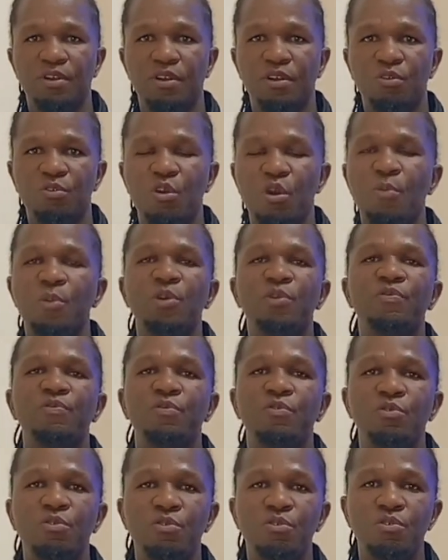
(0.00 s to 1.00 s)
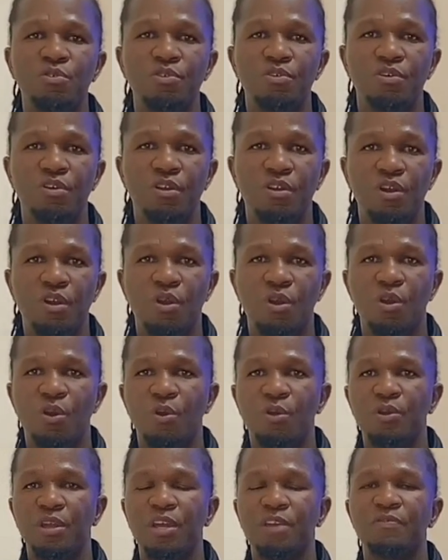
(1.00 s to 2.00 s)
common flu
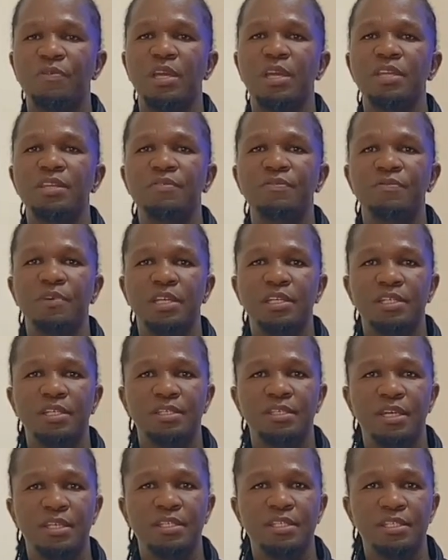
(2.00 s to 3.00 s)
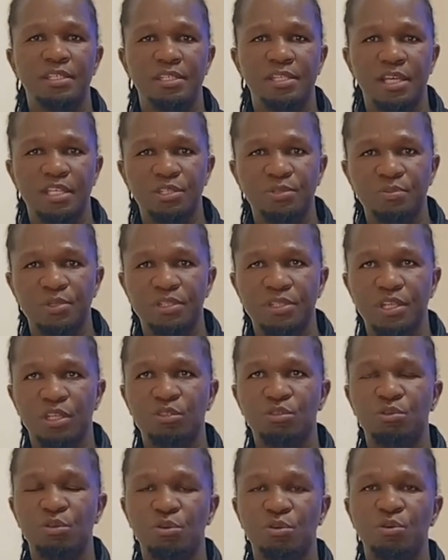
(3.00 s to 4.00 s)
or we have any infection that is
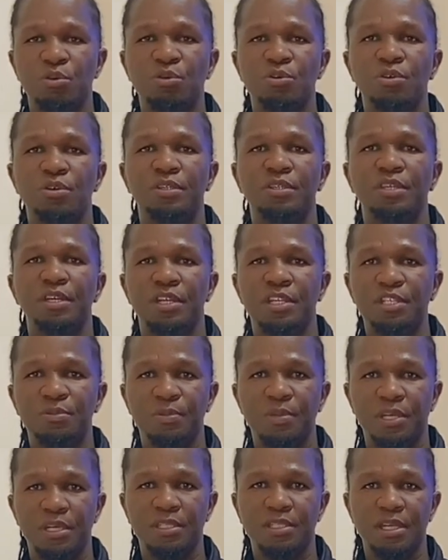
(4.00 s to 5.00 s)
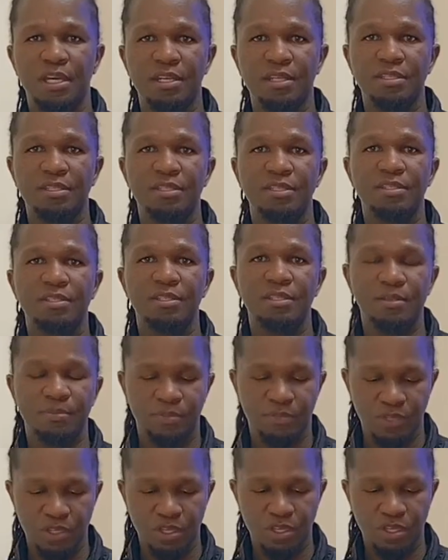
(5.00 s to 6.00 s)
transmitted through the respiratory
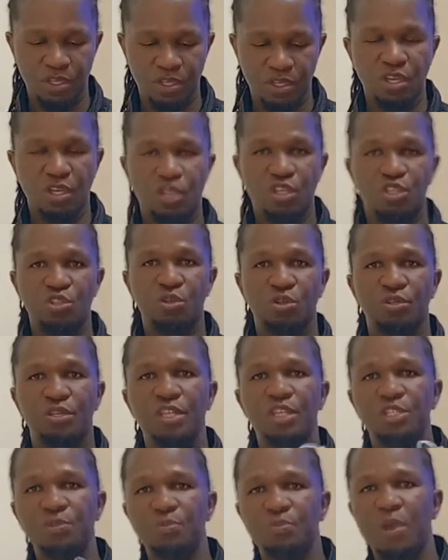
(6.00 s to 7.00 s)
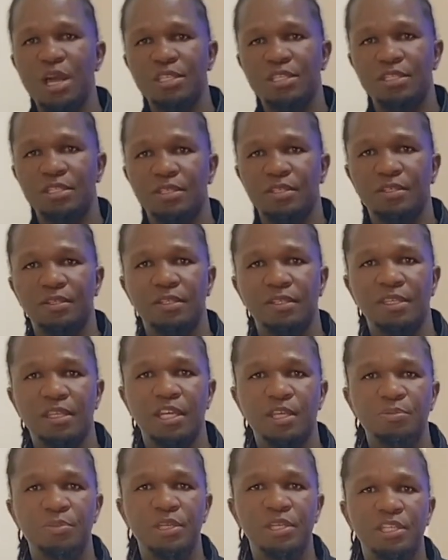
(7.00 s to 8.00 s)
system. So this mask
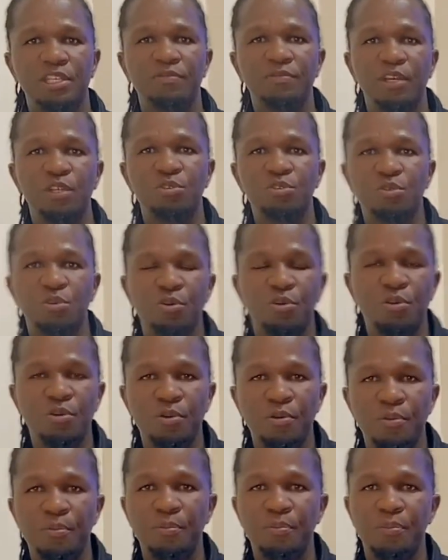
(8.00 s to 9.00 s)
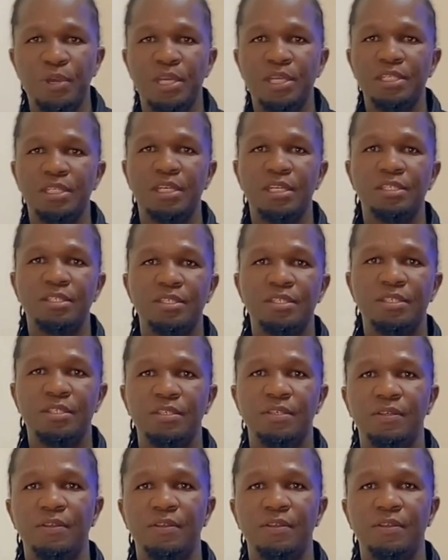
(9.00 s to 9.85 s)
can be given to patients,